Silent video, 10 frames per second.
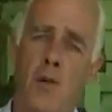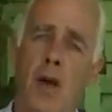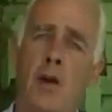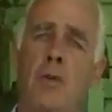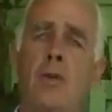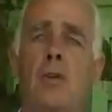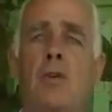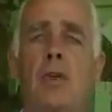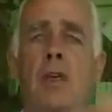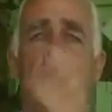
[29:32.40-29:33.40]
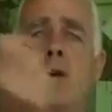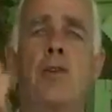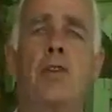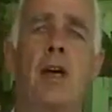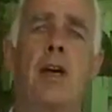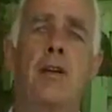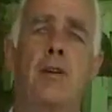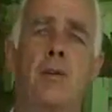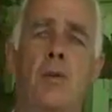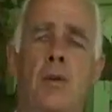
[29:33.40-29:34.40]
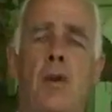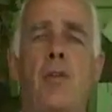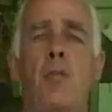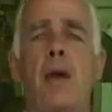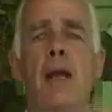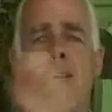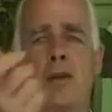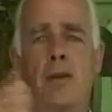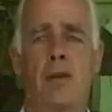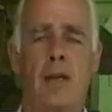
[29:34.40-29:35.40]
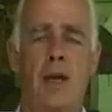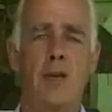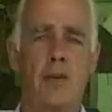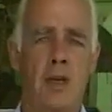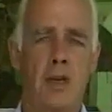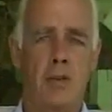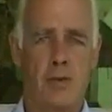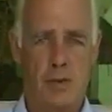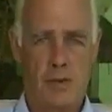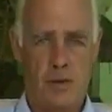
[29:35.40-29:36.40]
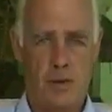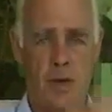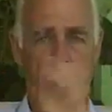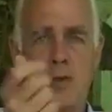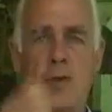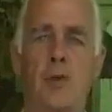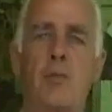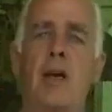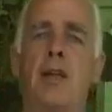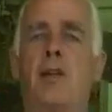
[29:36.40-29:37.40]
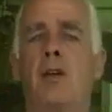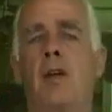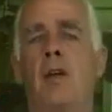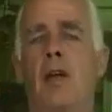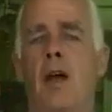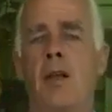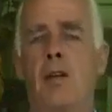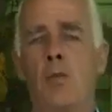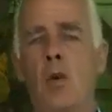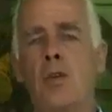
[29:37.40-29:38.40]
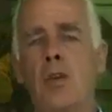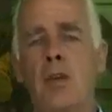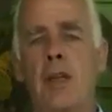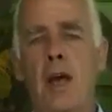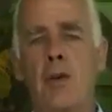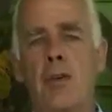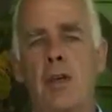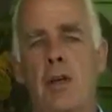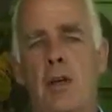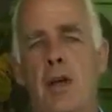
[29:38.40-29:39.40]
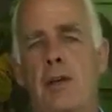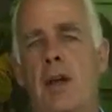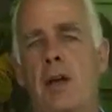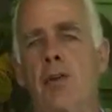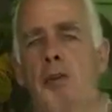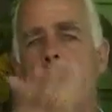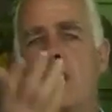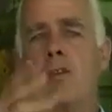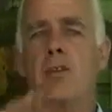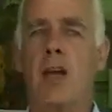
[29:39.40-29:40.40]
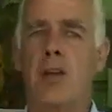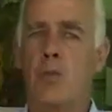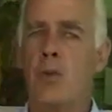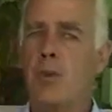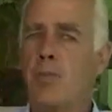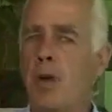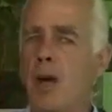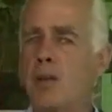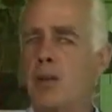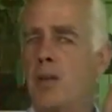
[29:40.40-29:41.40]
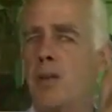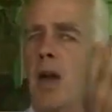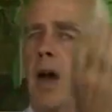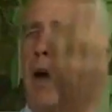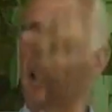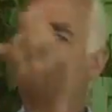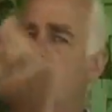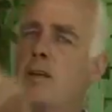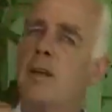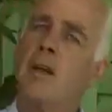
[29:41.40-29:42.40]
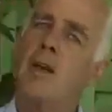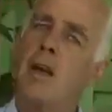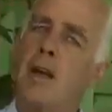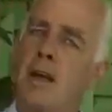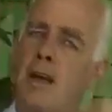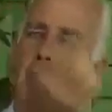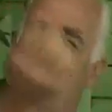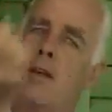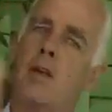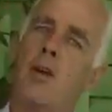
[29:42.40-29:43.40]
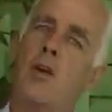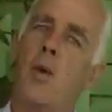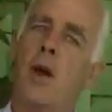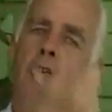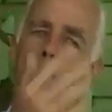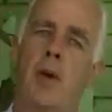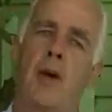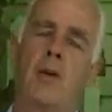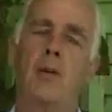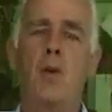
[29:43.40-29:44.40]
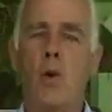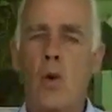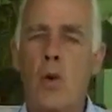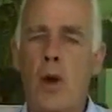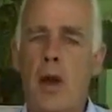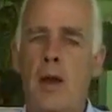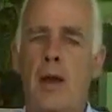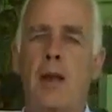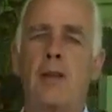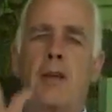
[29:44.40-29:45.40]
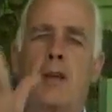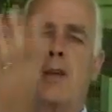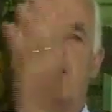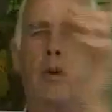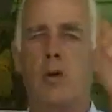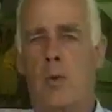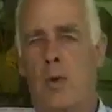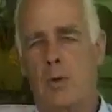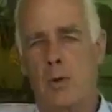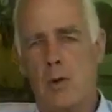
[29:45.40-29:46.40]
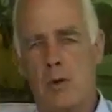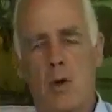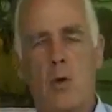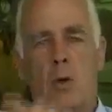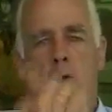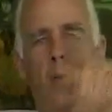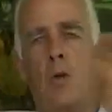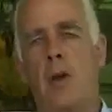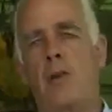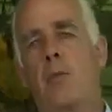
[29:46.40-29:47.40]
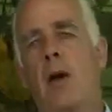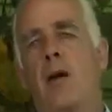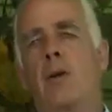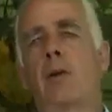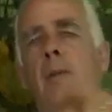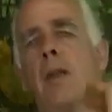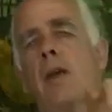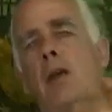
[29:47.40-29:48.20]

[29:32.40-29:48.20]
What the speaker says: around the outside of the bend, the outside surface of the bend. And the water encountering these slats was imparted either a clockwise spiral or an anti-clockwise spiral,